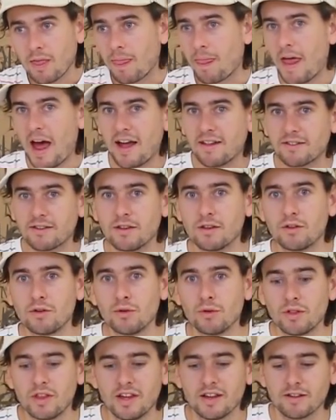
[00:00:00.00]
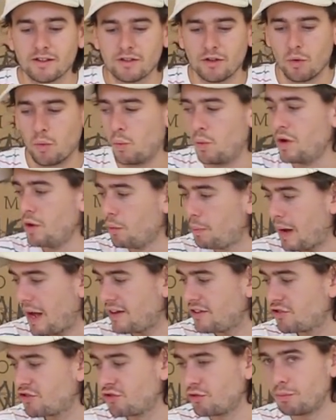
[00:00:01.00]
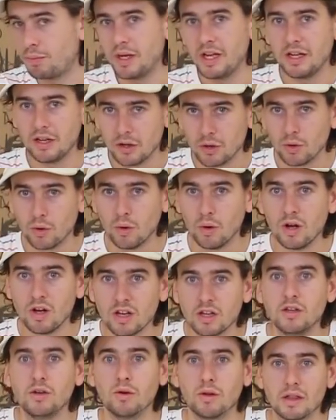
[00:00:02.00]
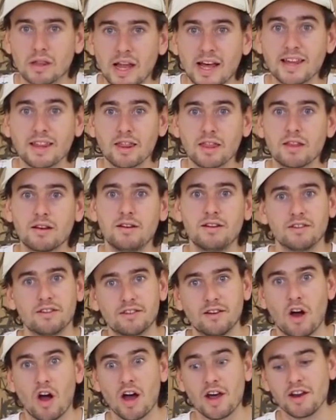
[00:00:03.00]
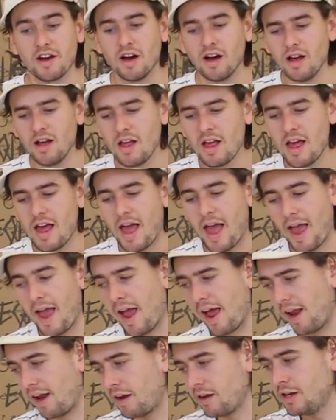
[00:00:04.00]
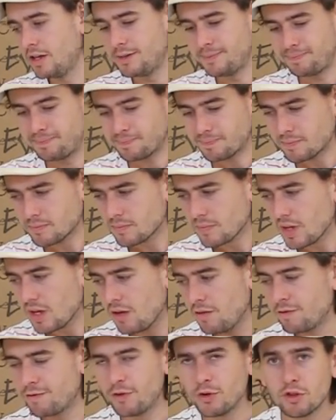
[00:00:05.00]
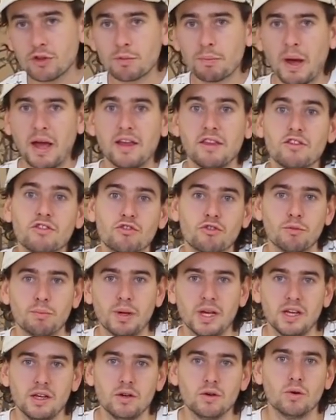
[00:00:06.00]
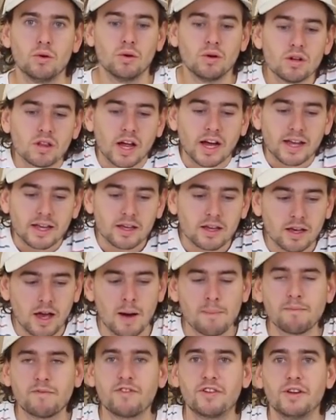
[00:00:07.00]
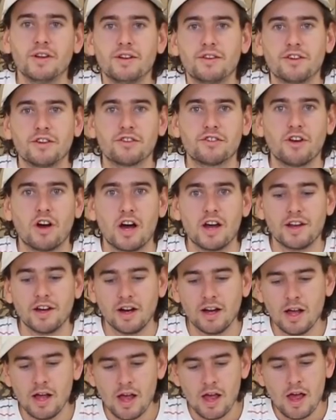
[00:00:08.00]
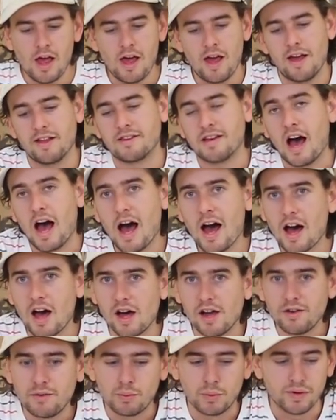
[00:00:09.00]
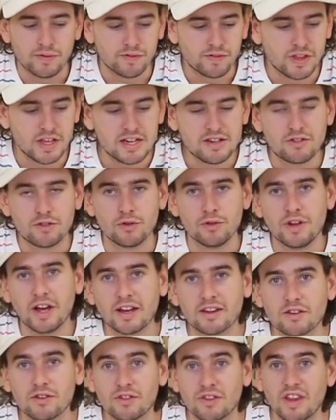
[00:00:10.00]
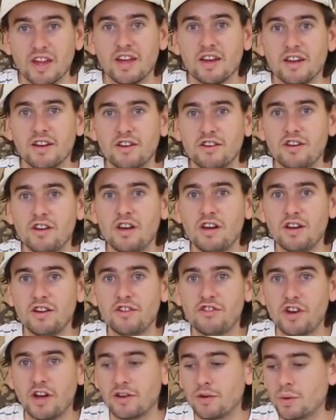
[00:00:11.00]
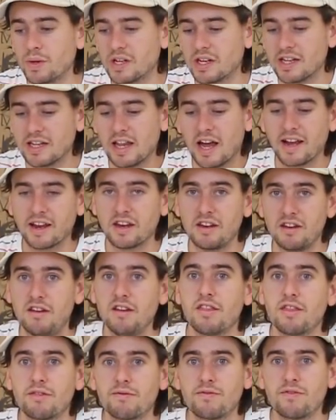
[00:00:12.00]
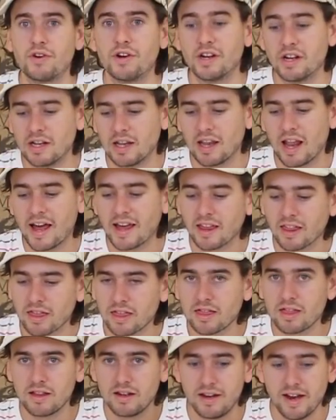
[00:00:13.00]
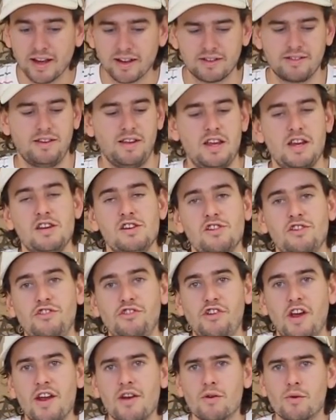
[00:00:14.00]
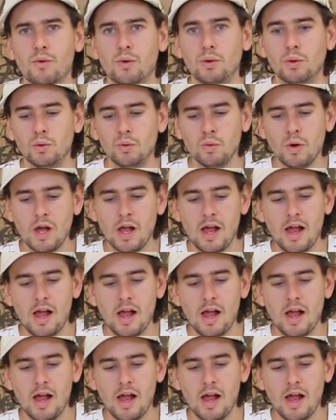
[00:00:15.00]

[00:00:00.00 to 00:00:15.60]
That's the two things. So wheelbase should be your length decider, and foot space should be your comfort decider. It's hard with these two decks because they're genuinely different length decks in general.